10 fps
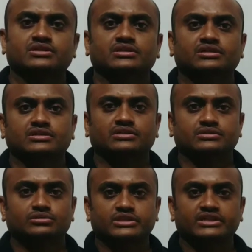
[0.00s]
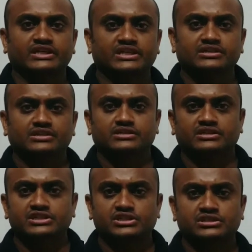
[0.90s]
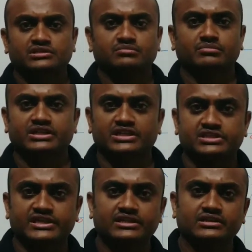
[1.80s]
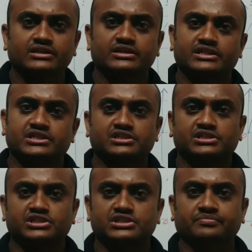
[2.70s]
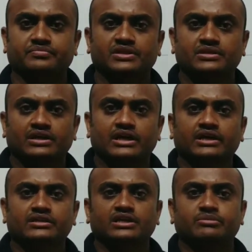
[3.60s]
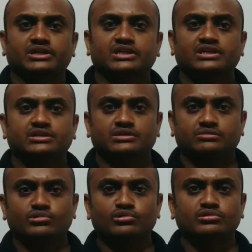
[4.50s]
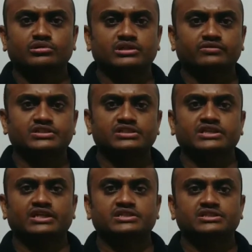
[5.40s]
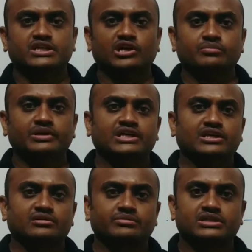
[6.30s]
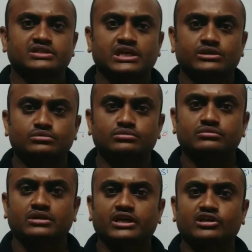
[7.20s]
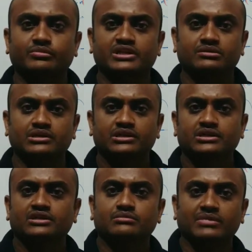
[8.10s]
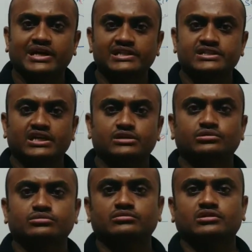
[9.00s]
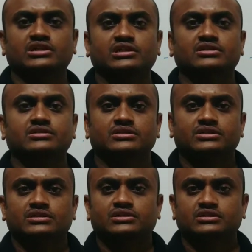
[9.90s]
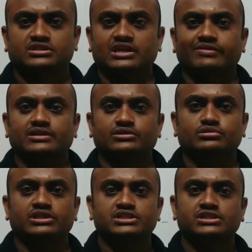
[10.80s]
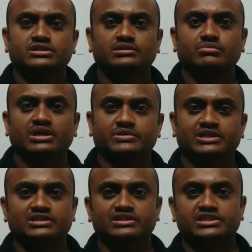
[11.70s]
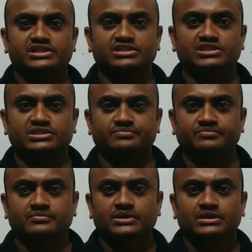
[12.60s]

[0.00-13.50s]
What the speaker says: so that I can reach my desired destination. And a particular board which indicates that how many kilometers I have to or how many miles I have to travel to reach my particular destination.